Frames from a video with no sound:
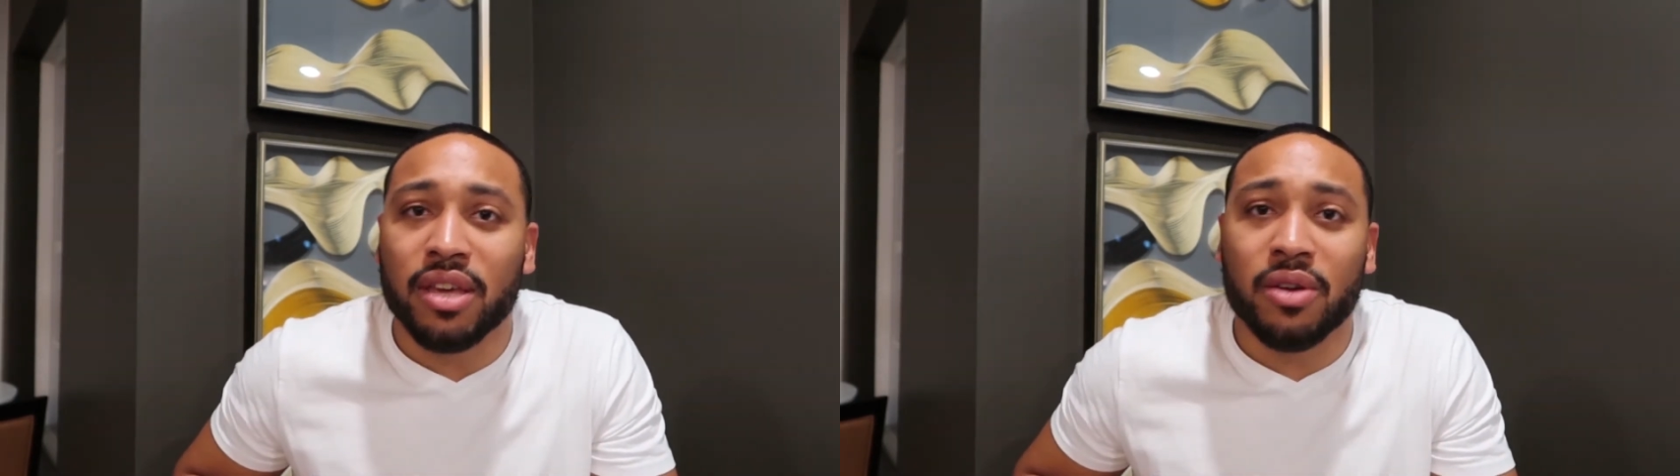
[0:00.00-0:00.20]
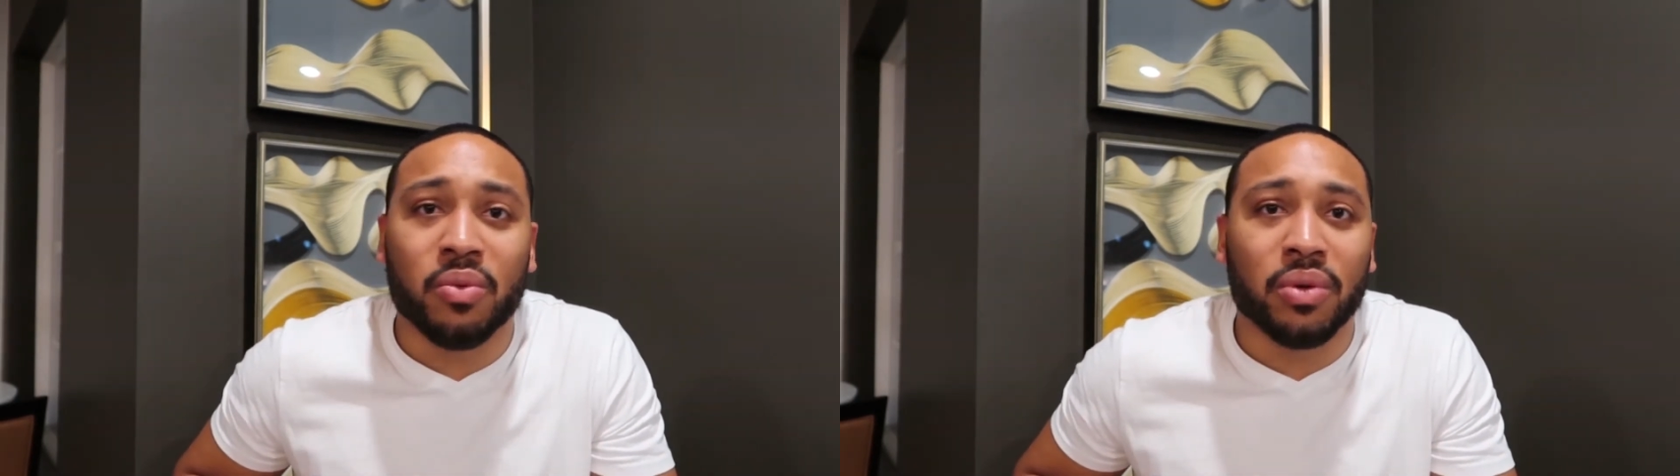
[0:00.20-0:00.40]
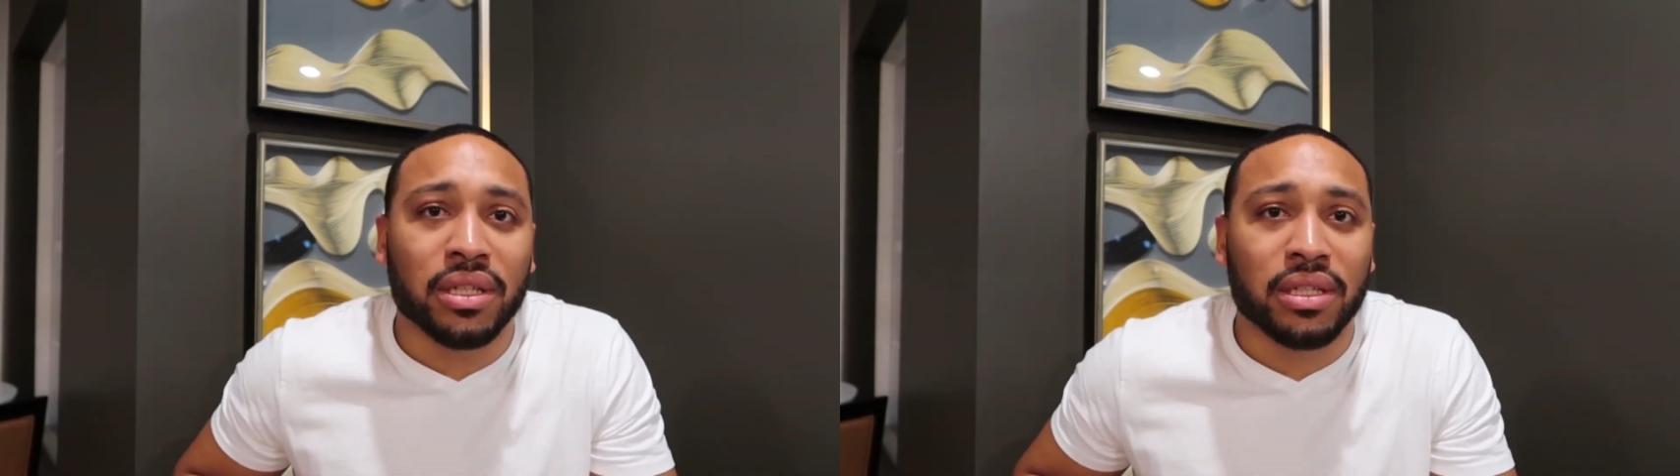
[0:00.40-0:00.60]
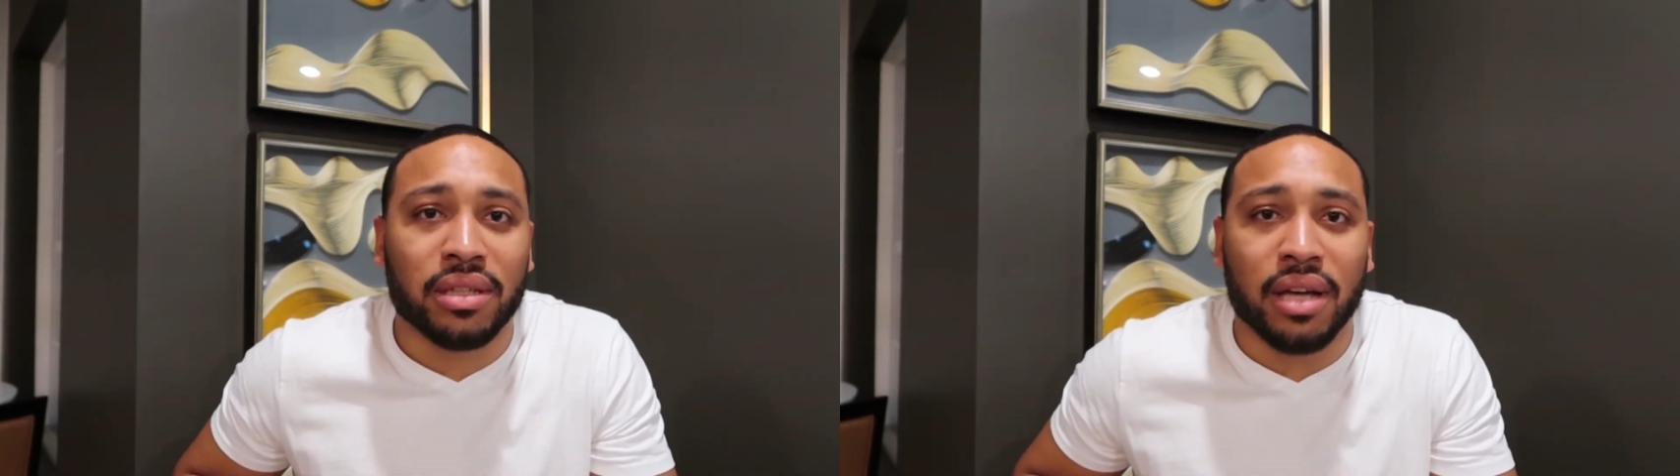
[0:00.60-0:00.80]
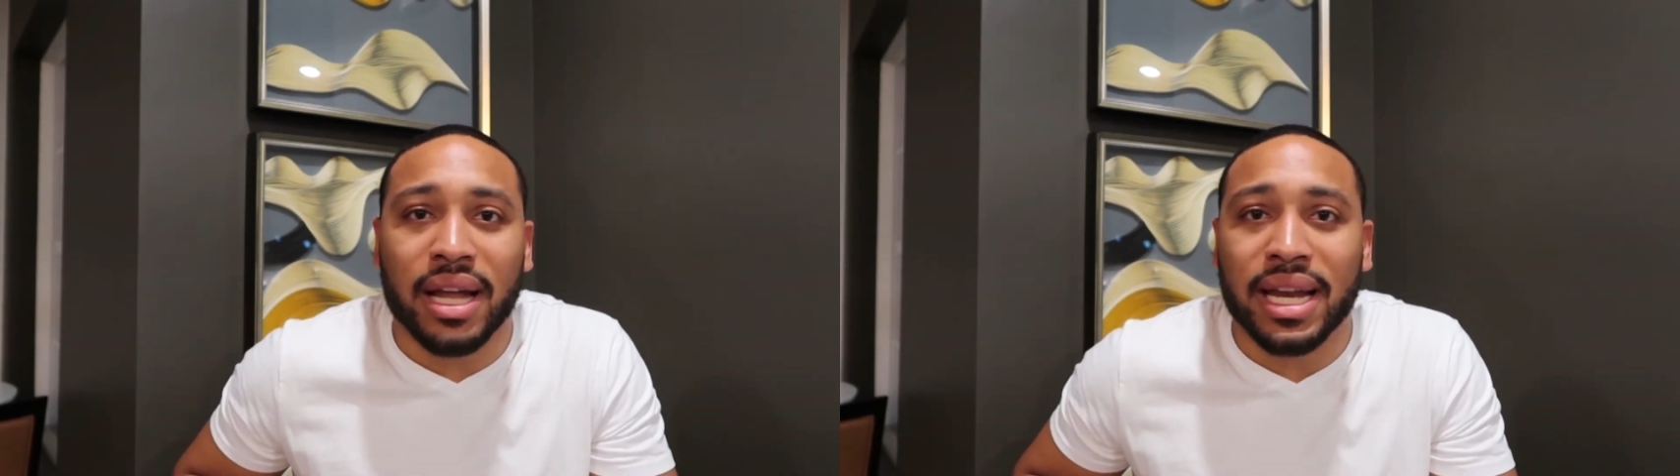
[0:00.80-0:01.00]
It
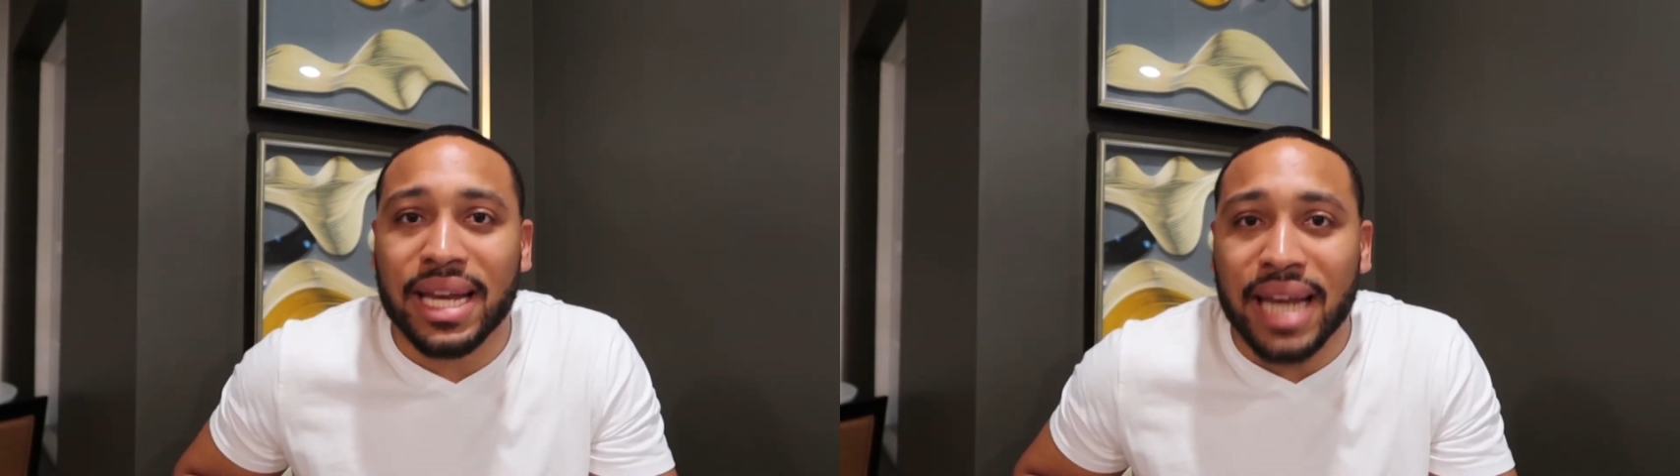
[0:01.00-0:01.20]
was a